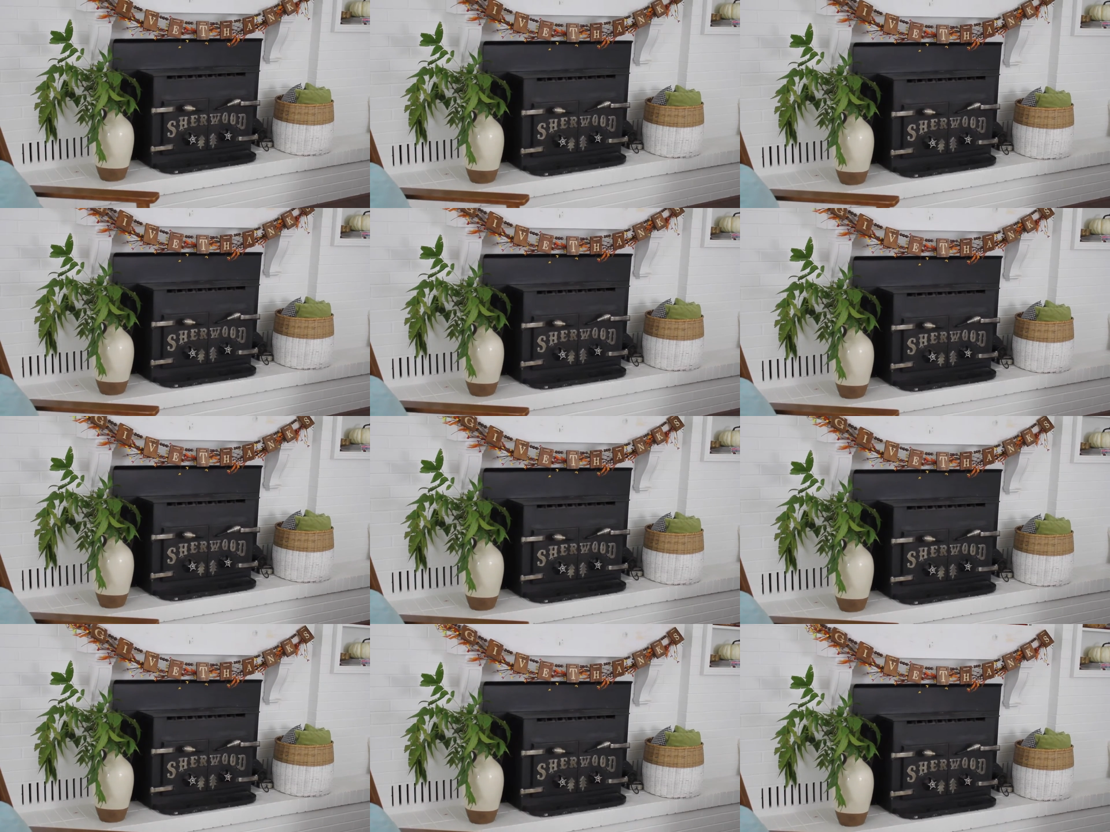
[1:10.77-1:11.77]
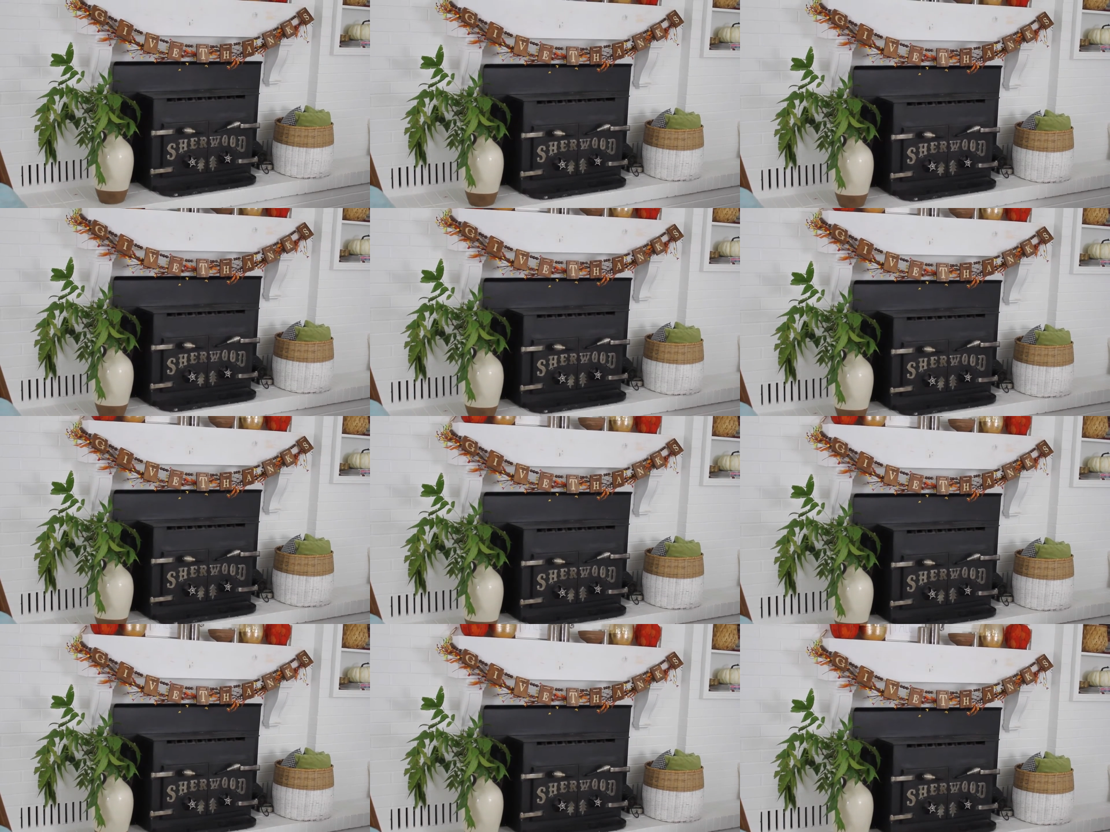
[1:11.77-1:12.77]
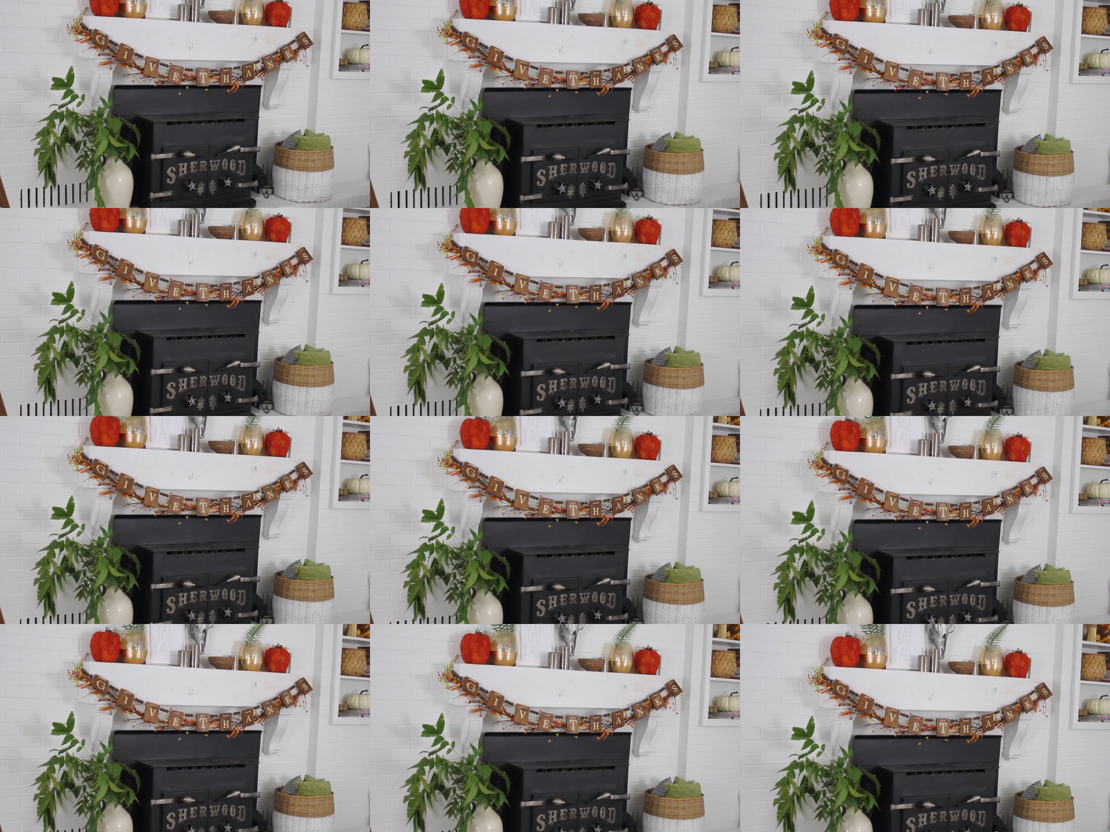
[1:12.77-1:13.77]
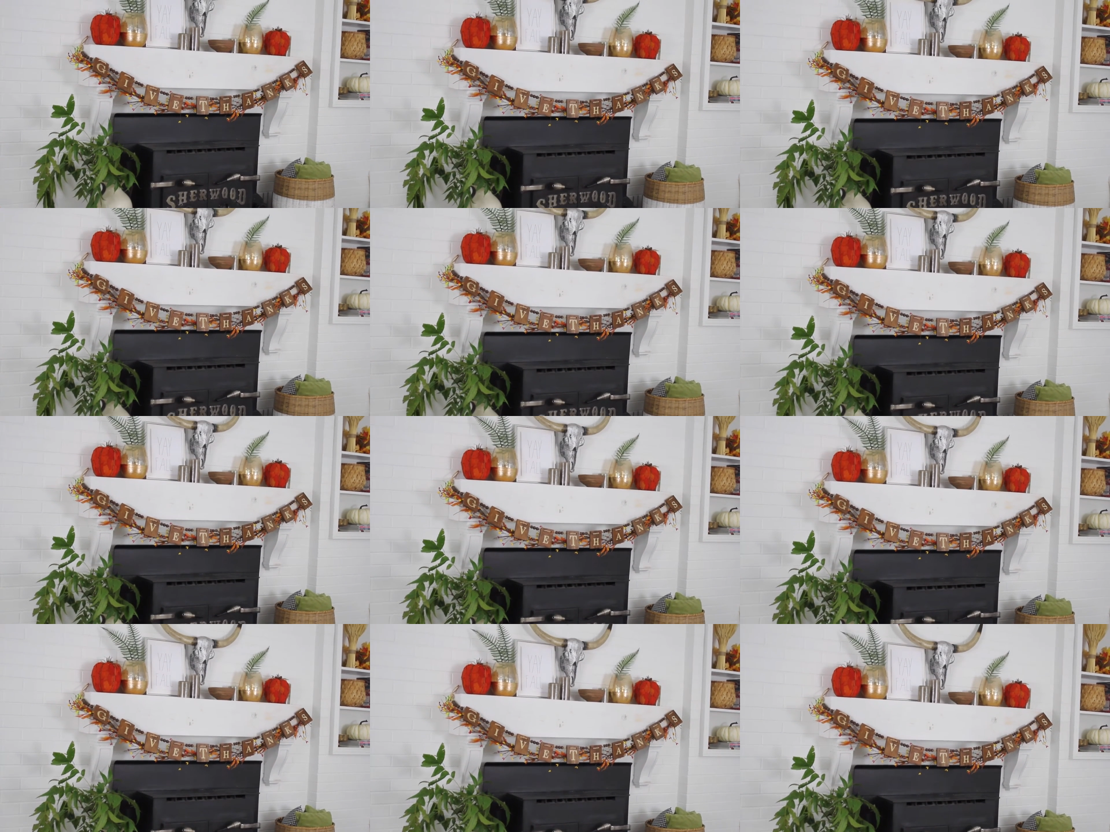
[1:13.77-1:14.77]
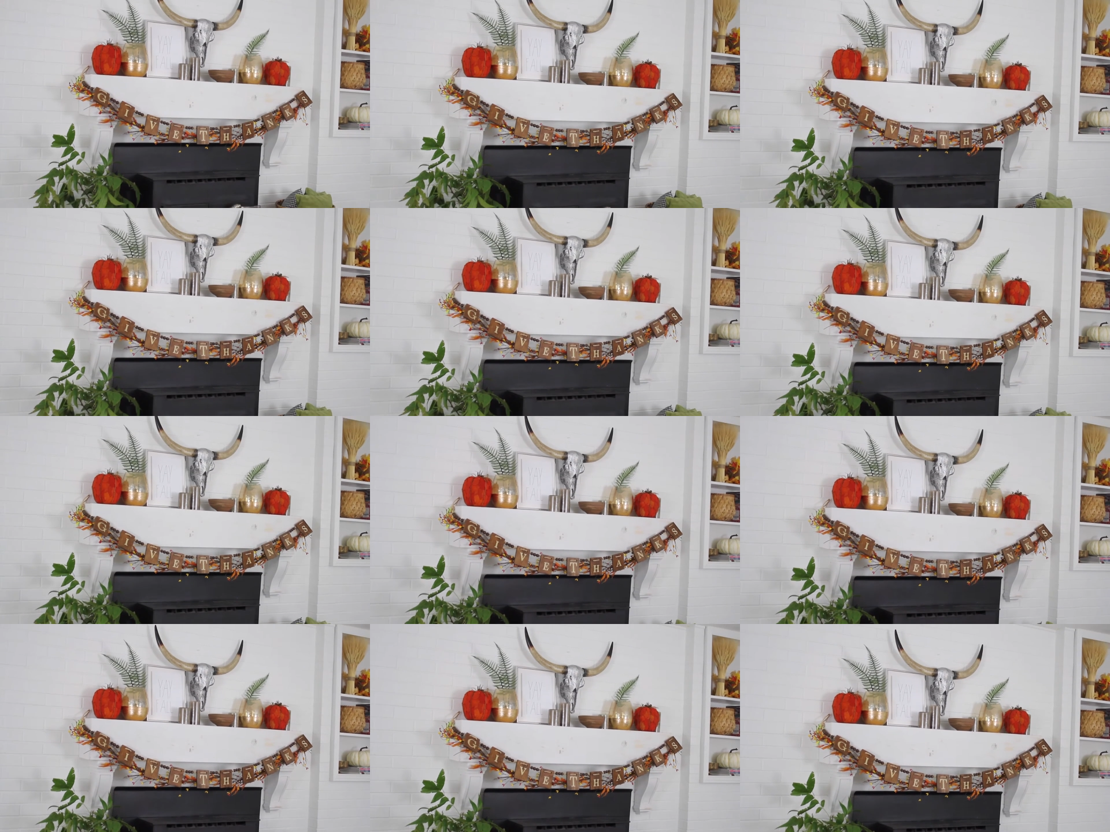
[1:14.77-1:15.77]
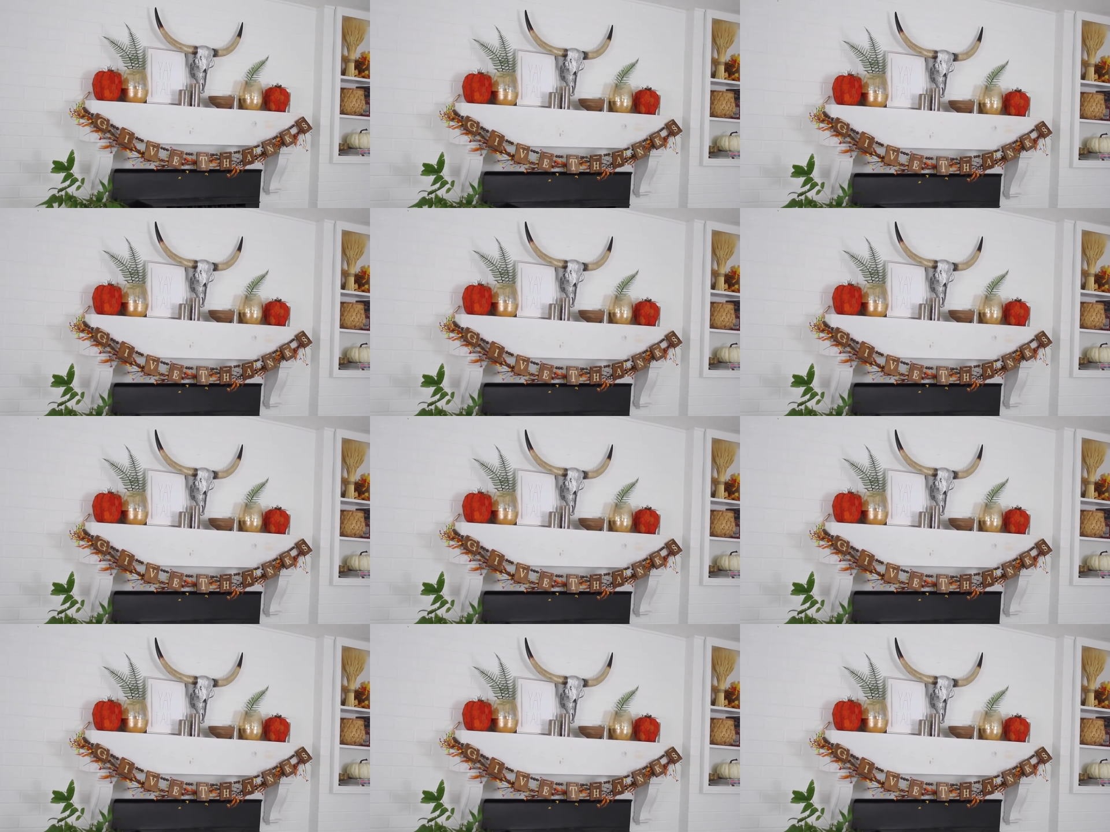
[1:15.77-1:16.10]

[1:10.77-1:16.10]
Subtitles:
(no speaker visible)